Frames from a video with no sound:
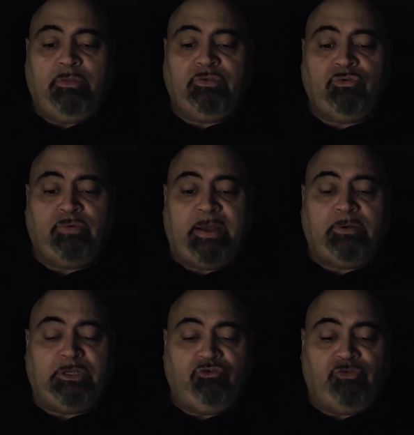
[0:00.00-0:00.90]

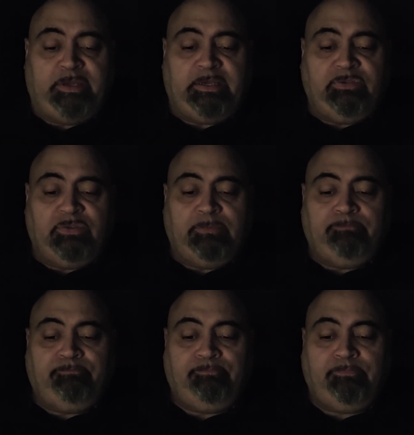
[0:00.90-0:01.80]
surrounding trees.
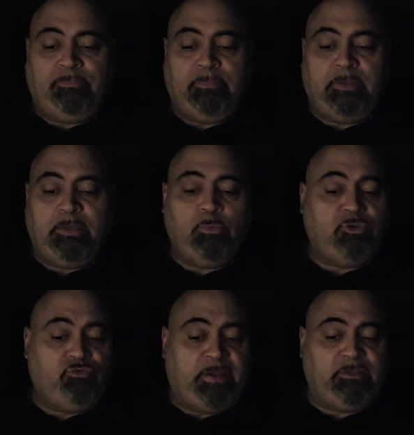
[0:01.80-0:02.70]
It
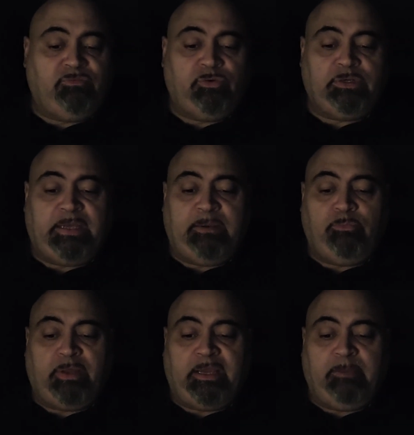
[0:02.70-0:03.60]
was transferred to
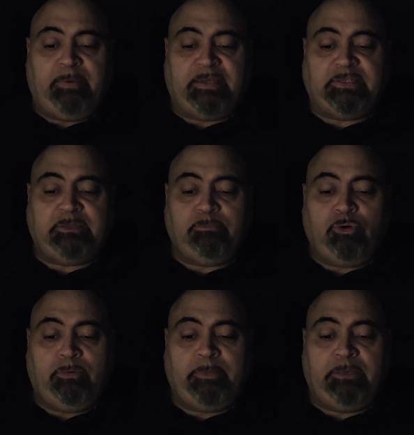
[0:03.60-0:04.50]
Abraham as his
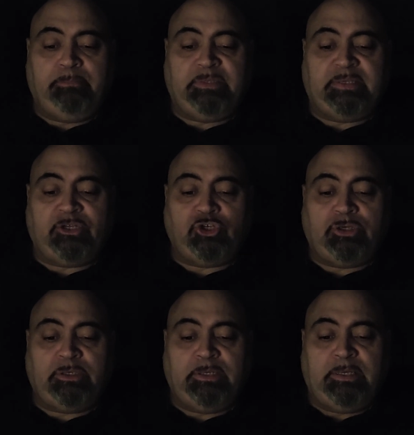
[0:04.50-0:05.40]
permanent
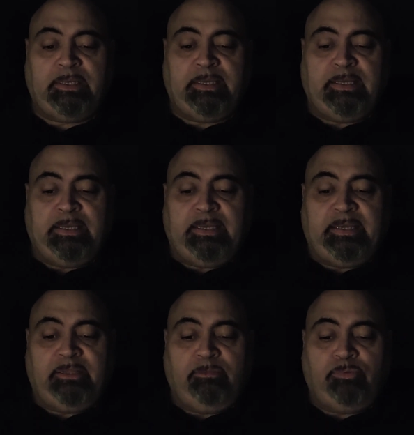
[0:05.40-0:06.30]
possession
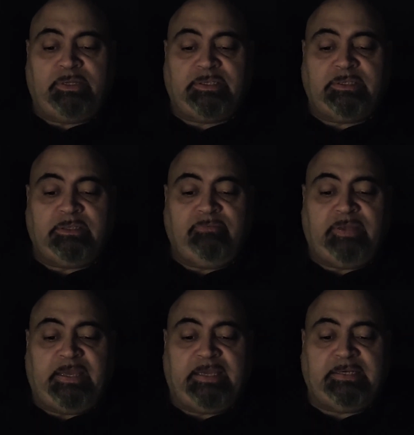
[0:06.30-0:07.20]
in the presence of
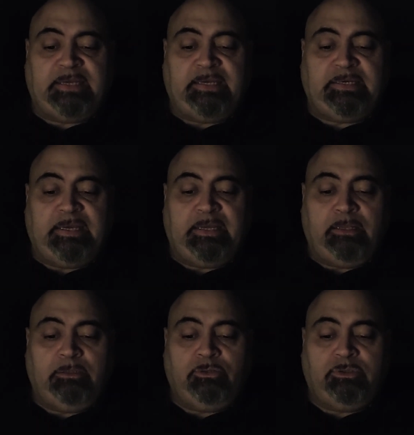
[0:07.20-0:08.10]
the Hittite
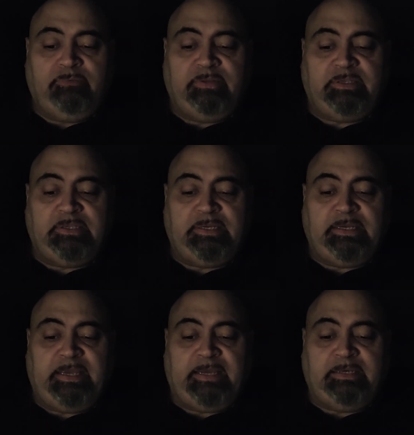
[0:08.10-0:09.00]
elders of the city
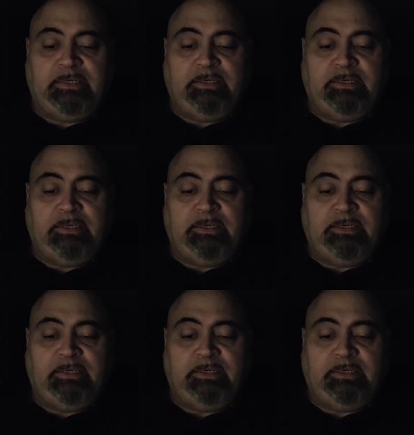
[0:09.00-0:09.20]
gate.